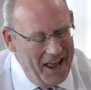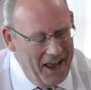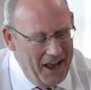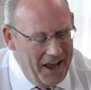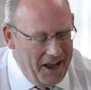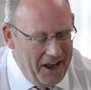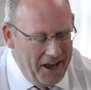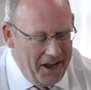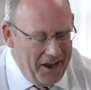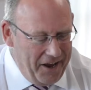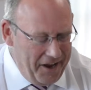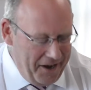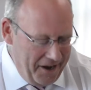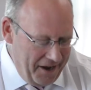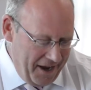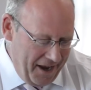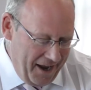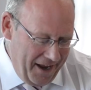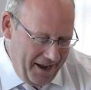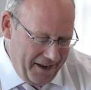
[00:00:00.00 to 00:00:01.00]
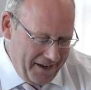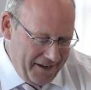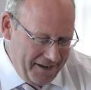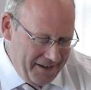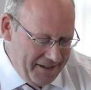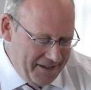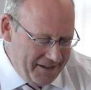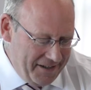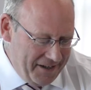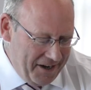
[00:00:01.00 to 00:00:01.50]

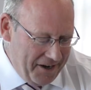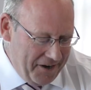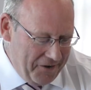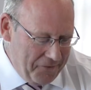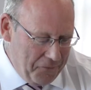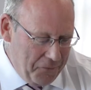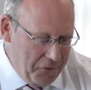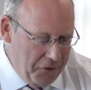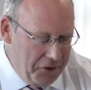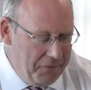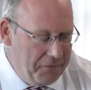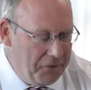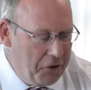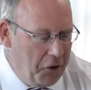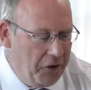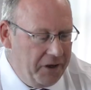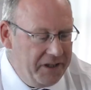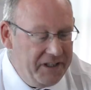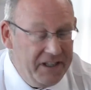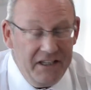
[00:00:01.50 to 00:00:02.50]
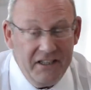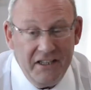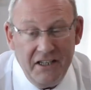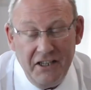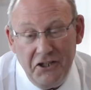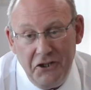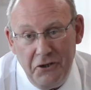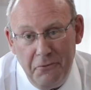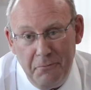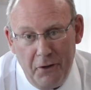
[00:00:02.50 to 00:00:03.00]
What you've got is it's
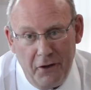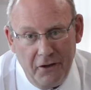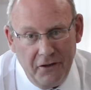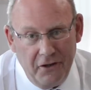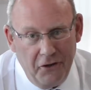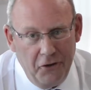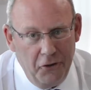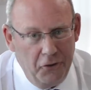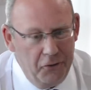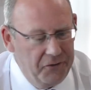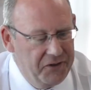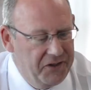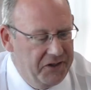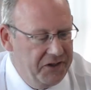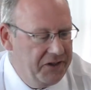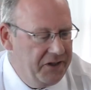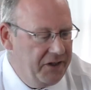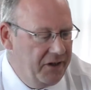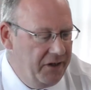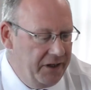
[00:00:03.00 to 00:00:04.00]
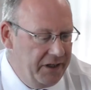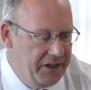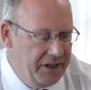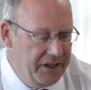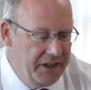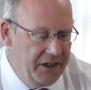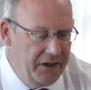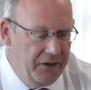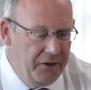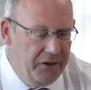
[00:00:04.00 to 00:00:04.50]
issued by the Law
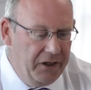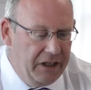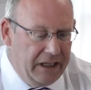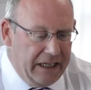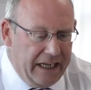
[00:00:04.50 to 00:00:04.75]
Society. You can